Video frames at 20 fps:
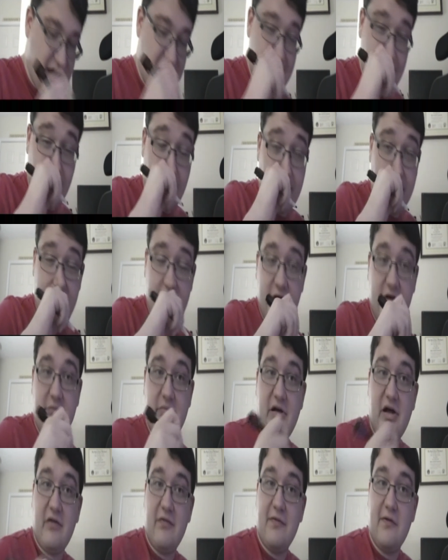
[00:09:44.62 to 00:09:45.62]
I've wondered
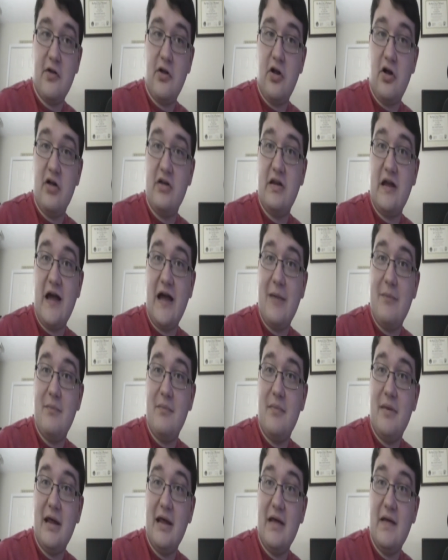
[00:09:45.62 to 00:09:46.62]
about for a long
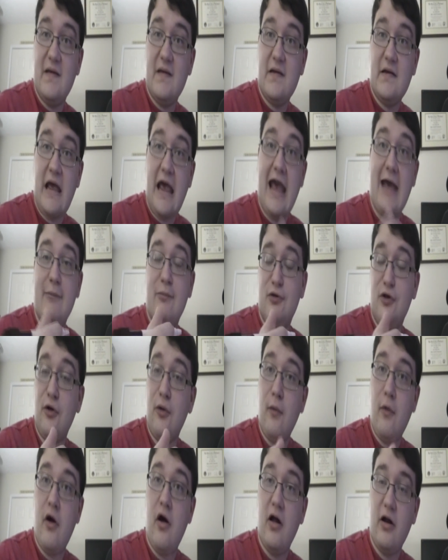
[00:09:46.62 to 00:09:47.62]
time is hamster
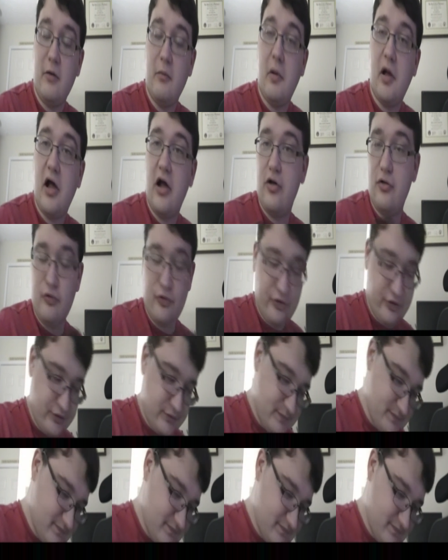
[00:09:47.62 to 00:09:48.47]
water bottles.